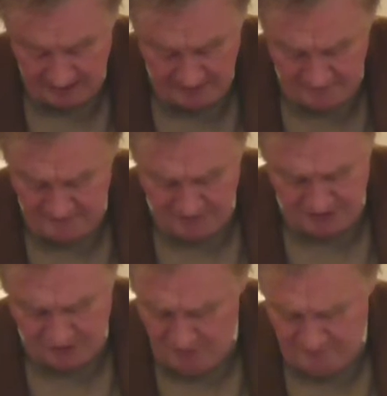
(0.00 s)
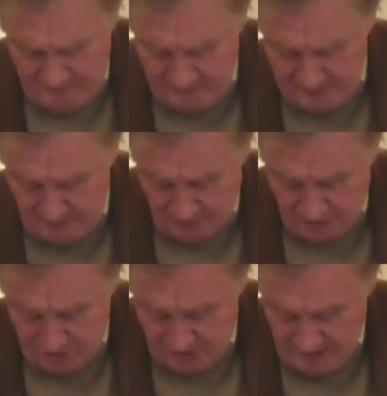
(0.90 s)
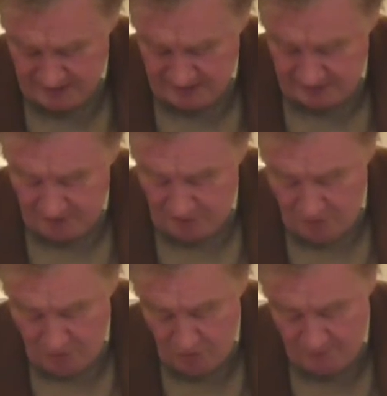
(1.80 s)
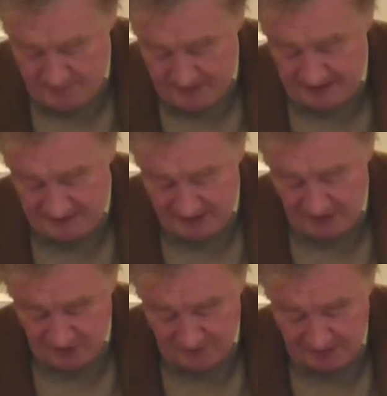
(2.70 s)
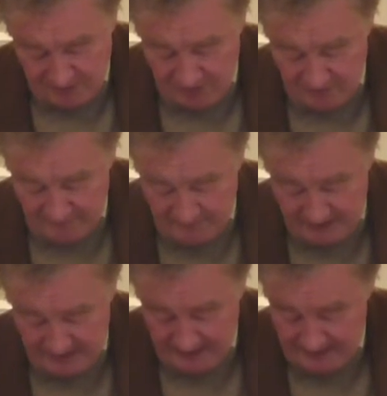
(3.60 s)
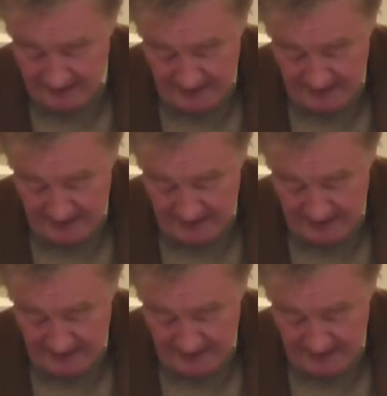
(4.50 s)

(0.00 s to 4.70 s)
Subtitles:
I love you so very much, and your whole being tells me you love me.